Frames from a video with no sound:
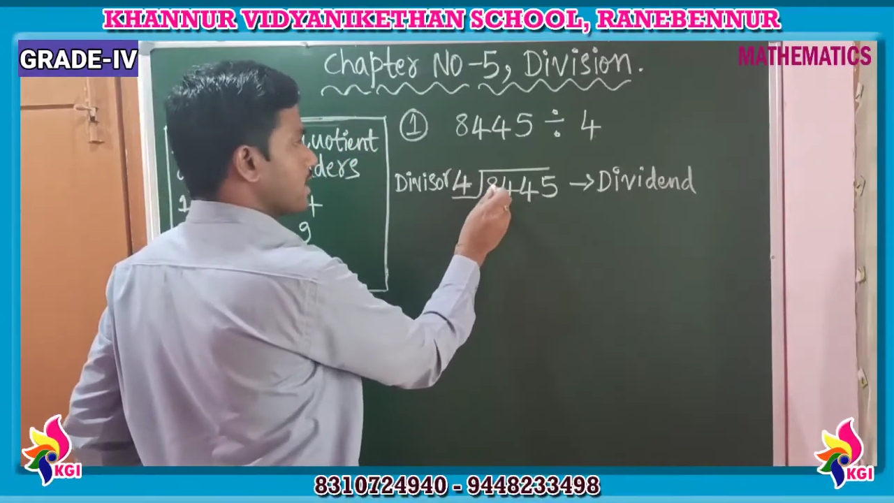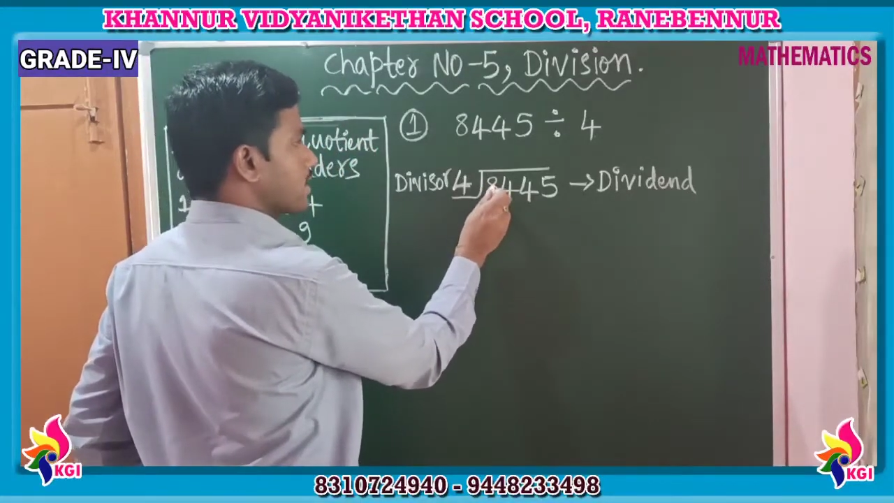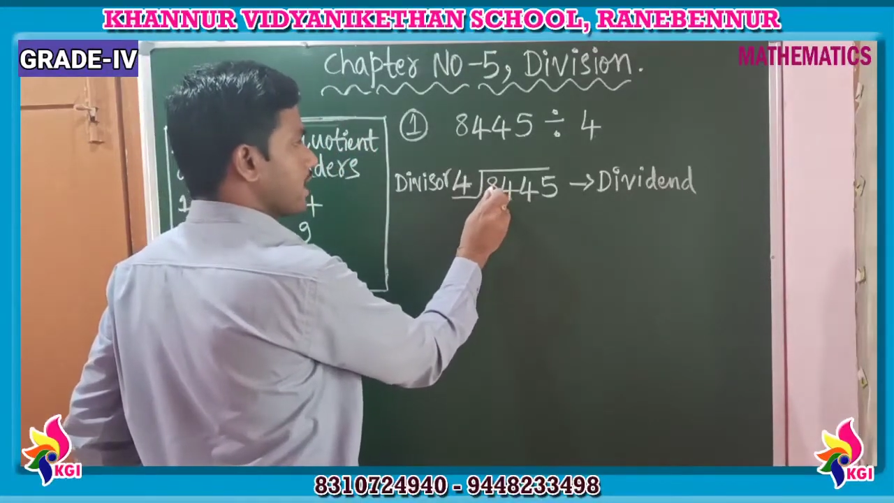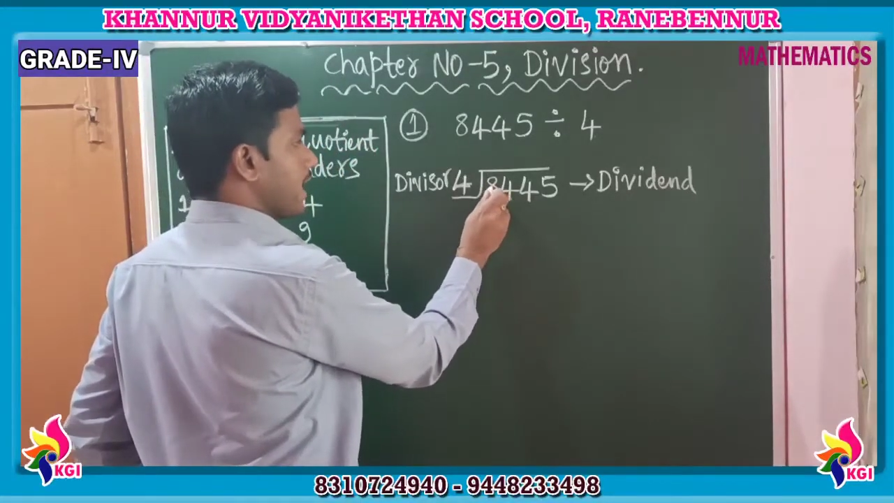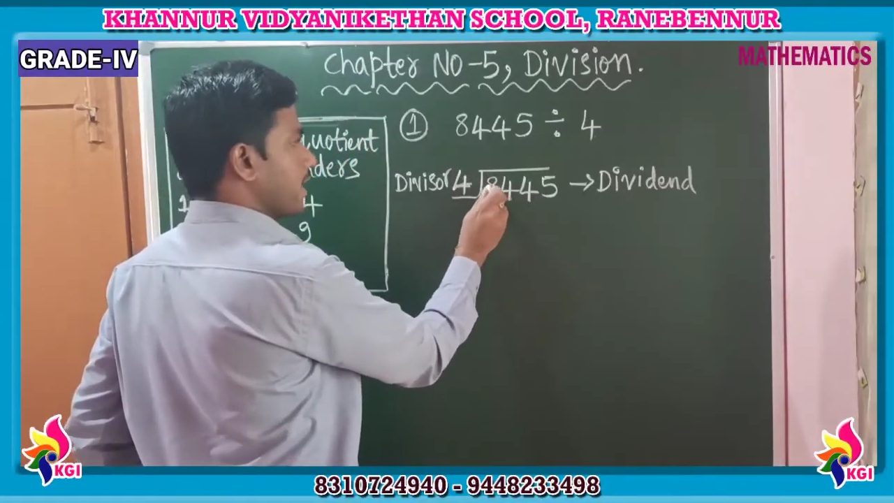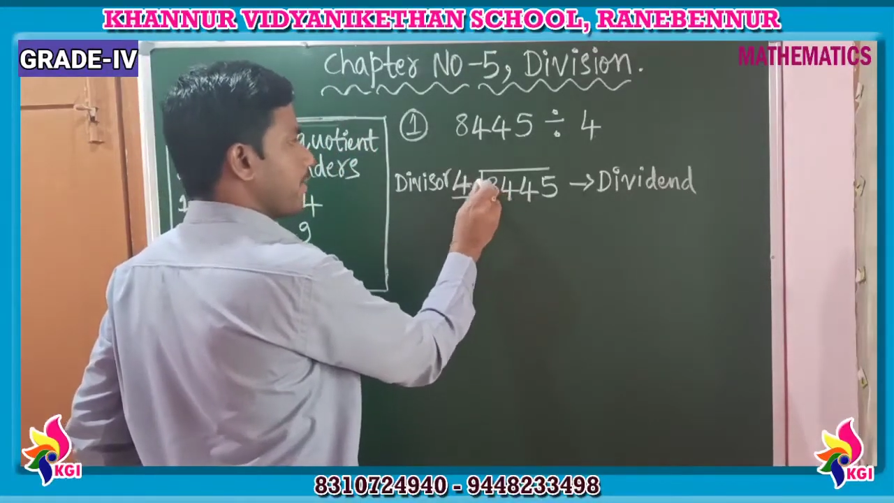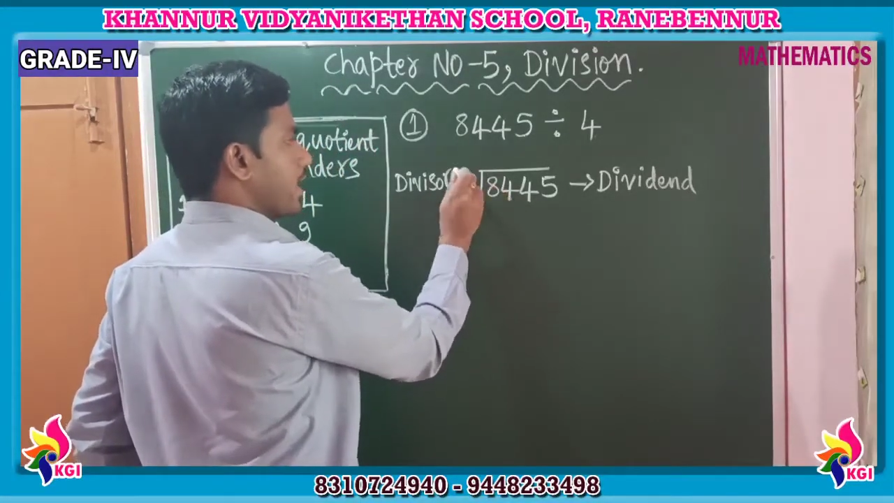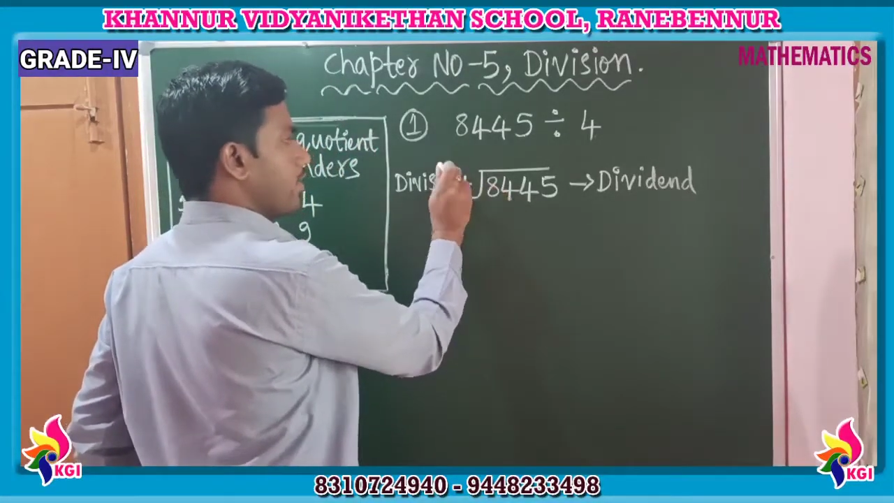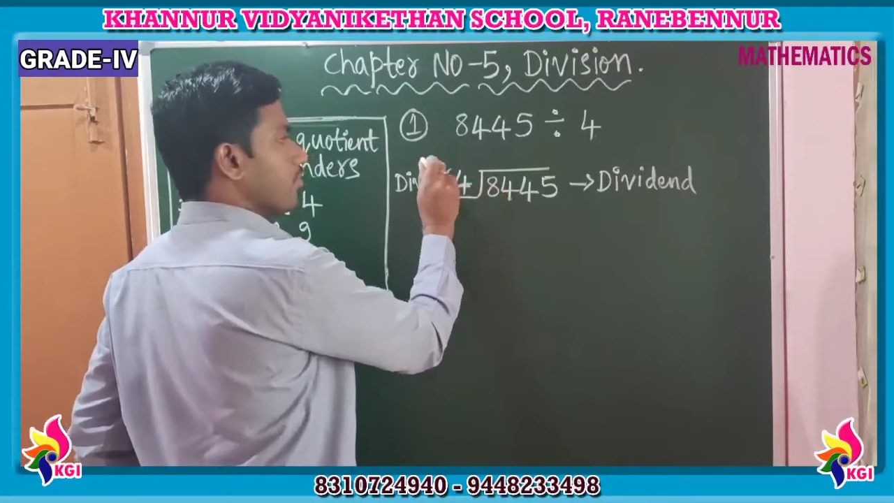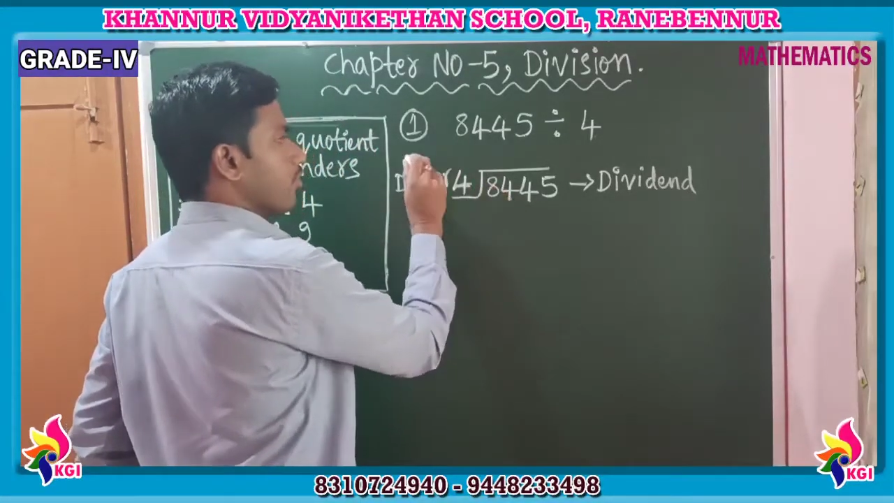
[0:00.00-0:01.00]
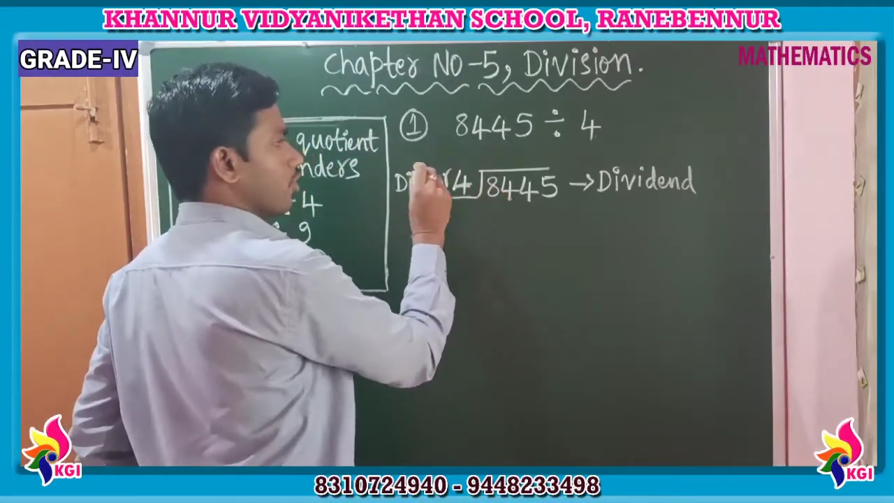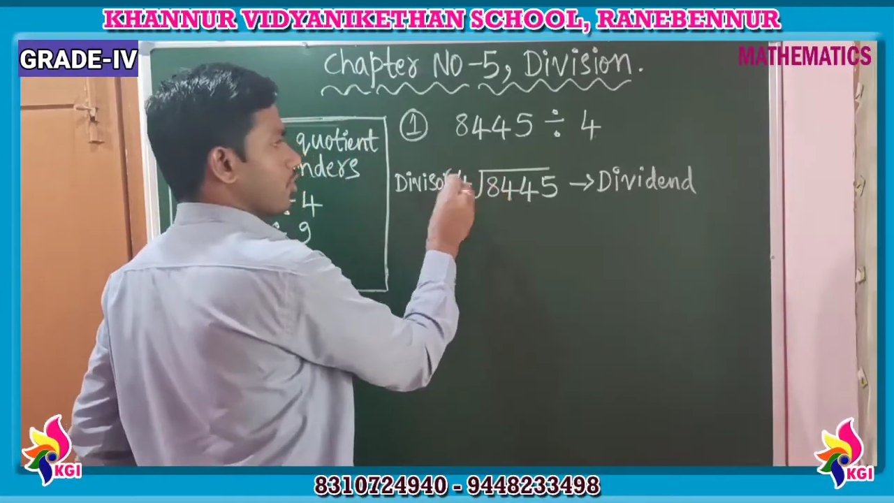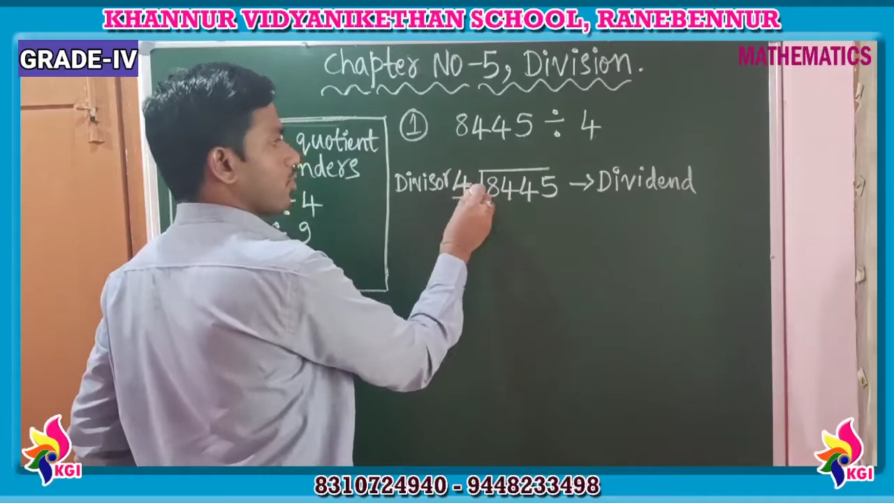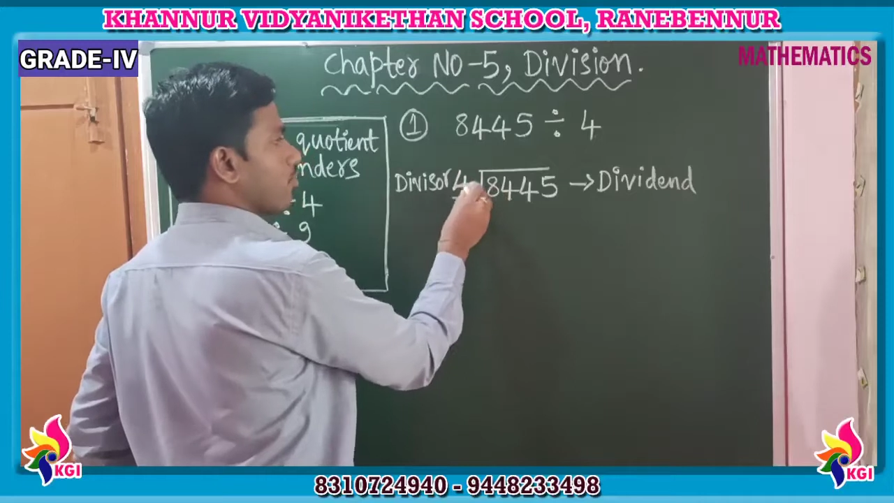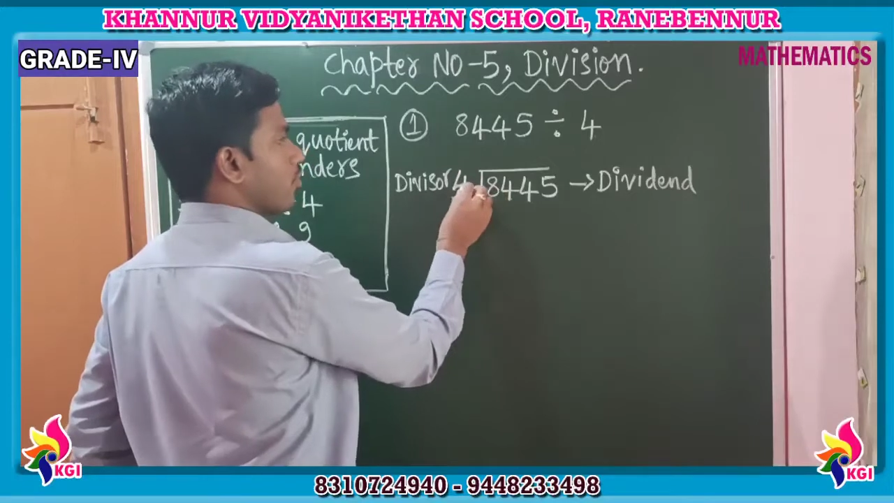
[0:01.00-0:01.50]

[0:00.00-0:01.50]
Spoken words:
this 8 by 4.